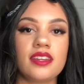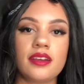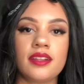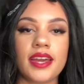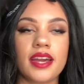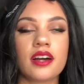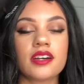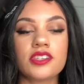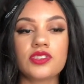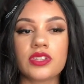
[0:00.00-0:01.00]
They're like
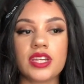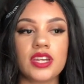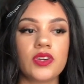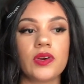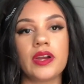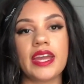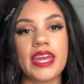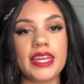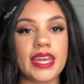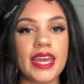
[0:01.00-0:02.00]
$100 or
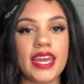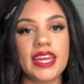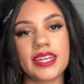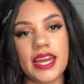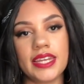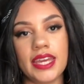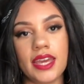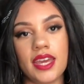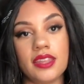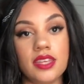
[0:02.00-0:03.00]
$88,
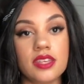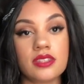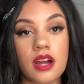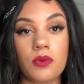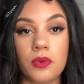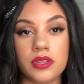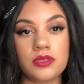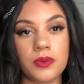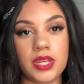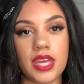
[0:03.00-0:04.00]
$98. These are
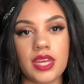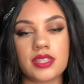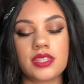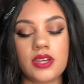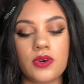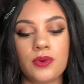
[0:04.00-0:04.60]
$128, so